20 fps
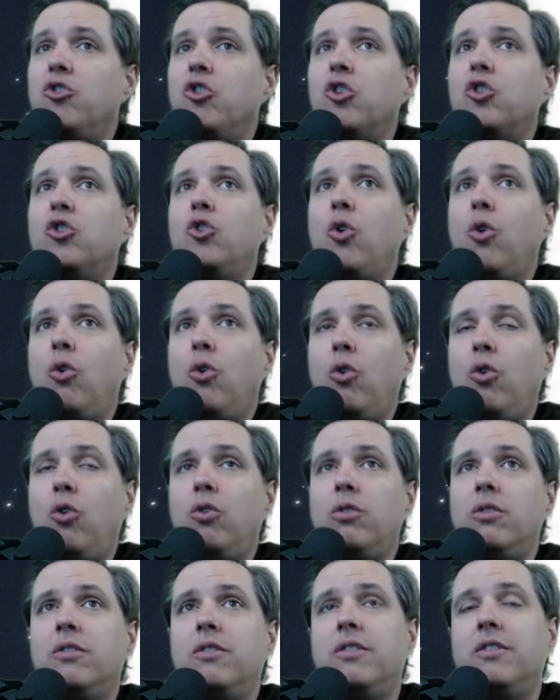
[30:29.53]
The
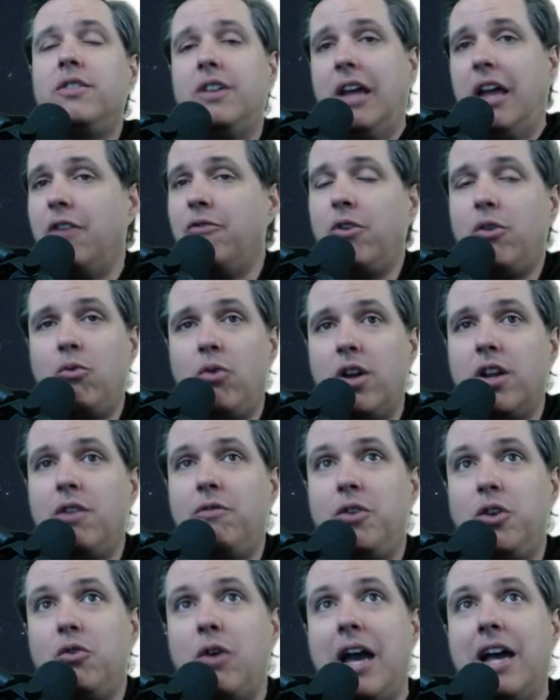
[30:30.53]
goal, every one
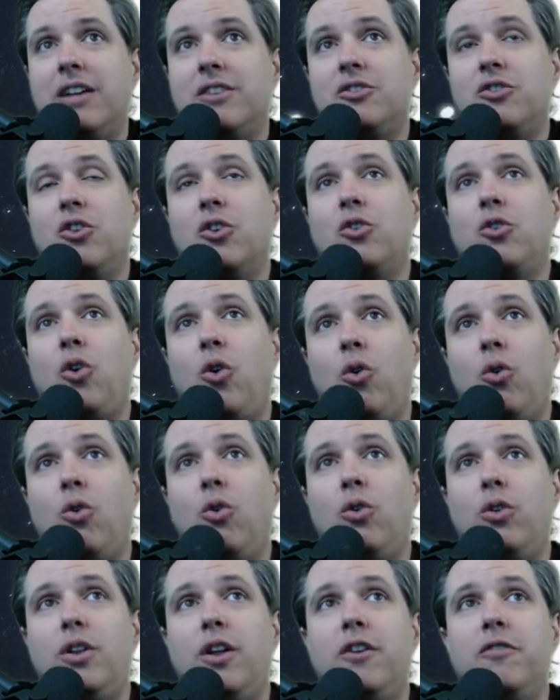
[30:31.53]
of you has the goal